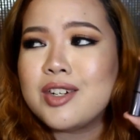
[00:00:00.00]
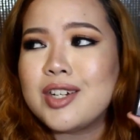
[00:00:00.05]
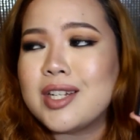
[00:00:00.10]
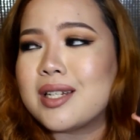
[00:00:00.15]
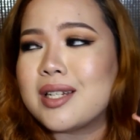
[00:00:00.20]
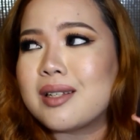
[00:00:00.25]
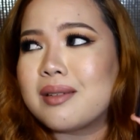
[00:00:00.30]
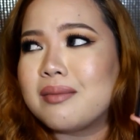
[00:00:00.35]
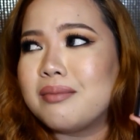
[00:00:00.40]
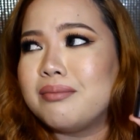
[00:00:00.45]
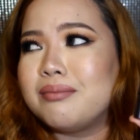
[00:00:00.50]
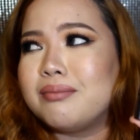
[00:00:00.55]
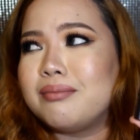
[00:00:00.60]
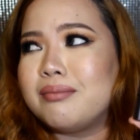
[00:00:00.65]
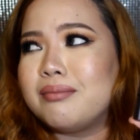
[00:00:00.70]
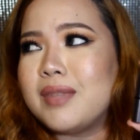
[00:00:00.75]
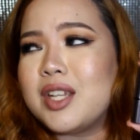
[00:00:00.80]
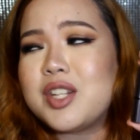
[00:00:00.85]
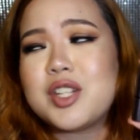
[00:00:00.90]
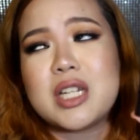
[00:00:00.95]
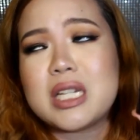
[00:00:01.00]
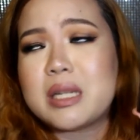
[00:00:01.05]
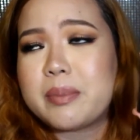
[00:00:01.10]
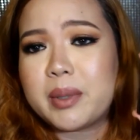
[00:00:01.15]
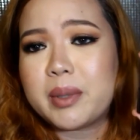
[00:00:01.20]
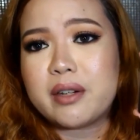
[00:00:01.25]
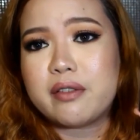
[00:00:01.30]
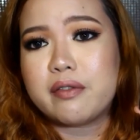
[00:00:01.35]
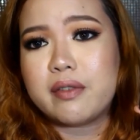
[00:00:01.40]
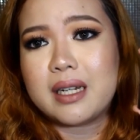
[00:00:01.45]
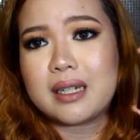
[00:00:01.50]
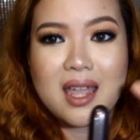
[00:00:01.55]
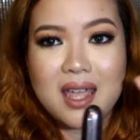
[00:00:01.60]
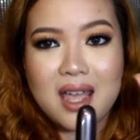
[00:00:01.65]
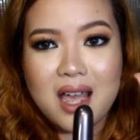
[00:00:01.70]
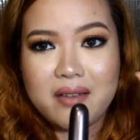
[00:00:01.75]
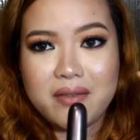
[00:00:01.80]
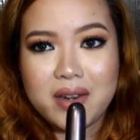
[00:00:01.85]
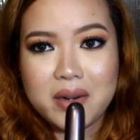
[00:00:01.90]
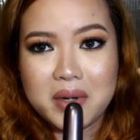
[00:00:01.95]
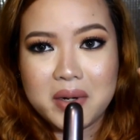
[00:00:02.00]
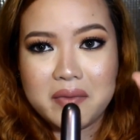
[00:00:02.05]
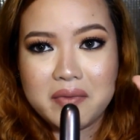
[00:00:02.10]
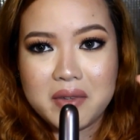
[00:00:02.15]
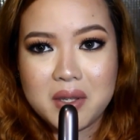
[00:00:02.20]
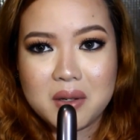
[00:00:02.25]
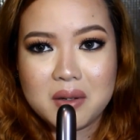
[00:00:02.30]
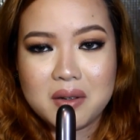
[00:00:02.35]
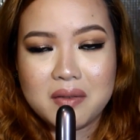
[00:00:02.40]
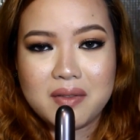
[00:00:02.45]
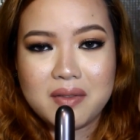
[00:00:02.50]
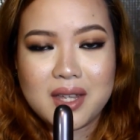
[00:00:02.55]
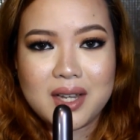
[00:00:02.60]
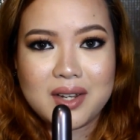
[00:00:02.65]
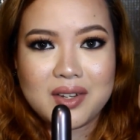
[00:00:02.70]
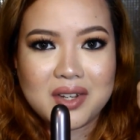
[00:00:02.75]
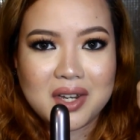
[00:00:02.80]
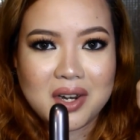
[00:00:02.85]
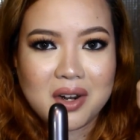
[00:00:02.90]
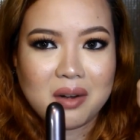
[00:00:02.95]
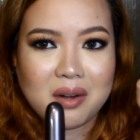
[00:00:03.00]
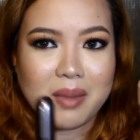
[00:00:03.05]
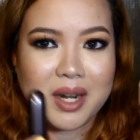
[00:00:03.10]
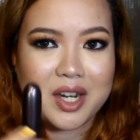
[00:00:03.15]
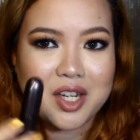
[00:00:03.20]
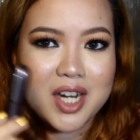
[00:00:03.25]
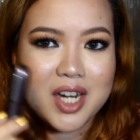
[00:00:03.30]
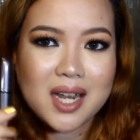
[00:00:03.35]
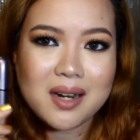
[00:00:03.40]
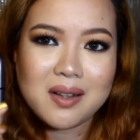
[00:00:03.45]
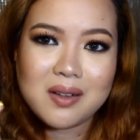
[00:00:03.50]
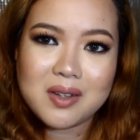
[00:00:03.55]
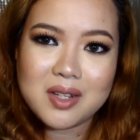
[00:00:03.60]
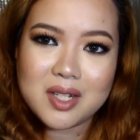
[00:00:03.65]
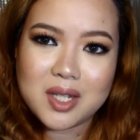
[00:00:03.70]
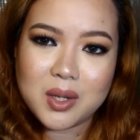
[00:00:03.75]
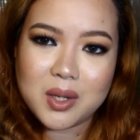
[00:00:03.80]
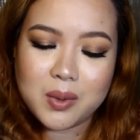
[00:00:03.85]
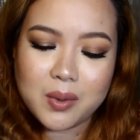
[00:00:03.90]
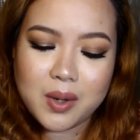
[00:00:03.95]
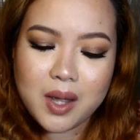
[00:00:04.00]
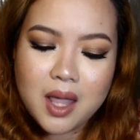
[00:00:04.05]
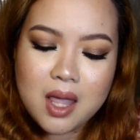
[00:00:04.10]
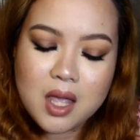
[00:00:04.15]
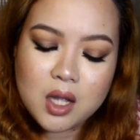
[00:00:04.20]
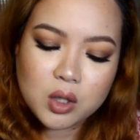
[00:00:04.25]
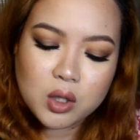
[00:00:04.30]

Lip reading: It's just perfect. I have a review of this here on my channel, so